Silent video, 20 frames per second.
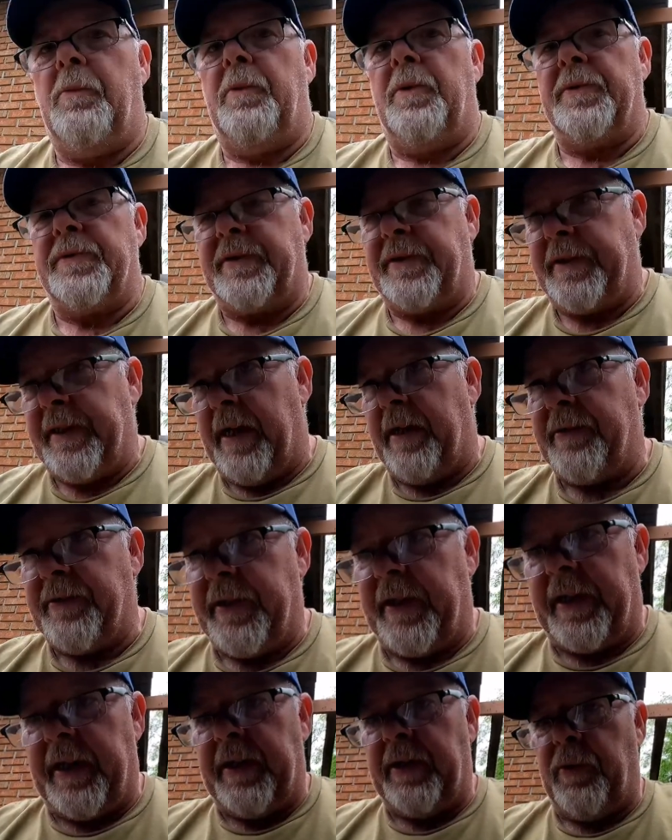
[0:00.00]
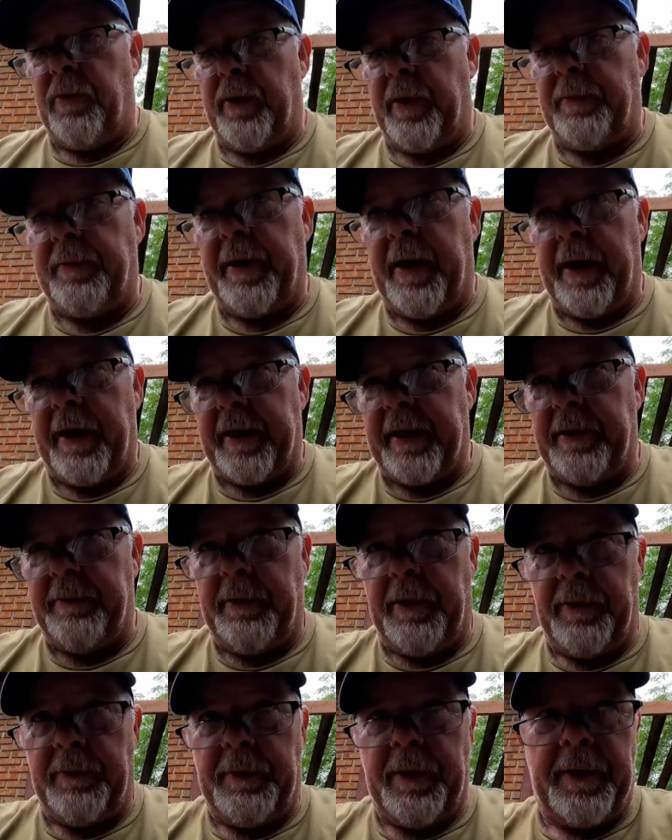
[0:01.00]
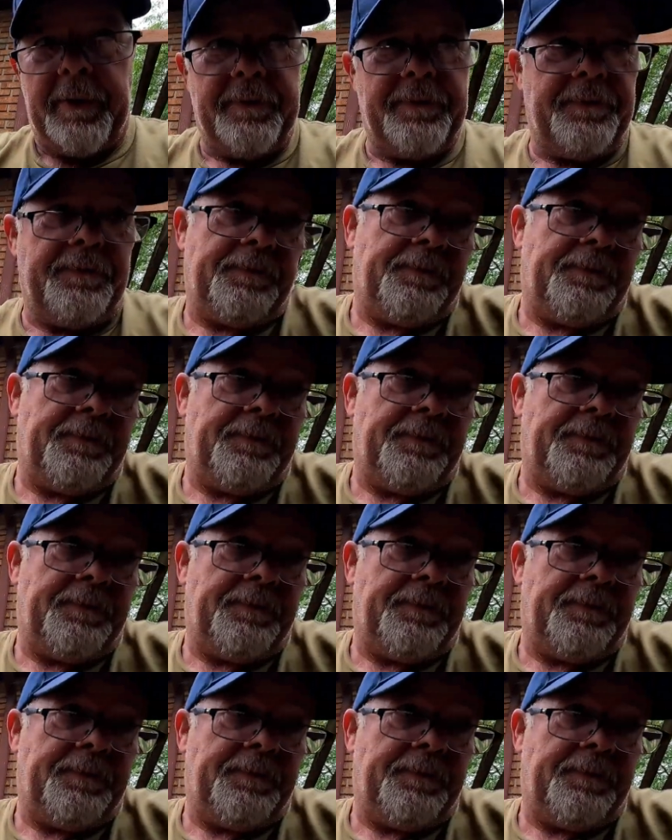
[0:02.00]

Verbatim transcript: Almost sounds like I know what I'm talking about, but